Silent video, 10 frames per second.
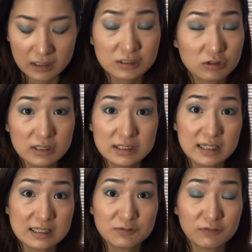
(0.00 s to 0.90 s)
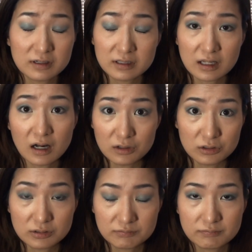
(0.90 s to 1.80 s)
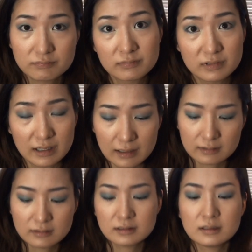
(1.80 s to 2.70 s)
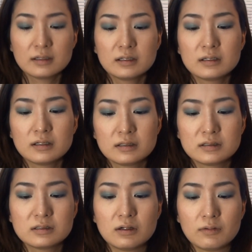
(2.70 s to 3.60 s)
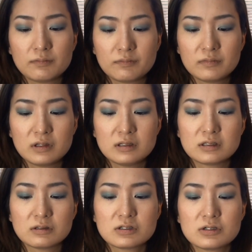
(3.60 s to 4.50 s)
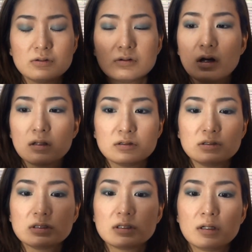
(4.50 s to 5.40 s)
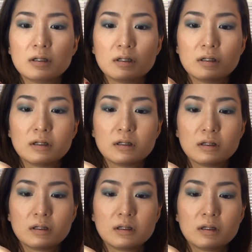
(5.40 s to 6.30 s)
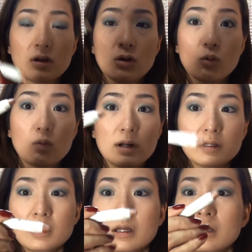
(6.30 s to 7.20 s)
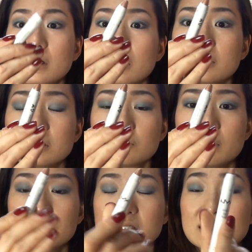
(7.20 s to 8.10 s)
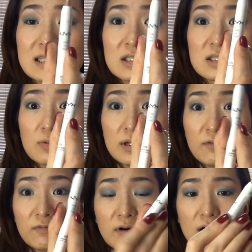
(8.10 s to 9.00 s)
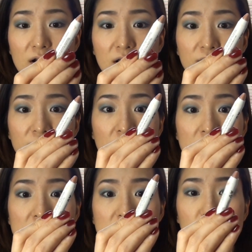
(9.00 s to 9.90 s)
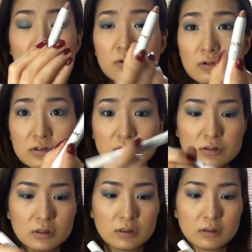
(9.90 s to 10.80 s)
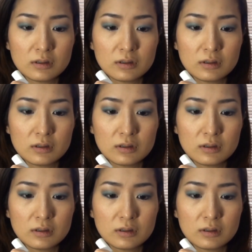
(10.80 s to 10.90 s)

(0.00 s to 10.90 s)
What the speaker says: it's gonna intensify the color. Yeah, so these are two colors. One, this one is 625 Sparkle Nude,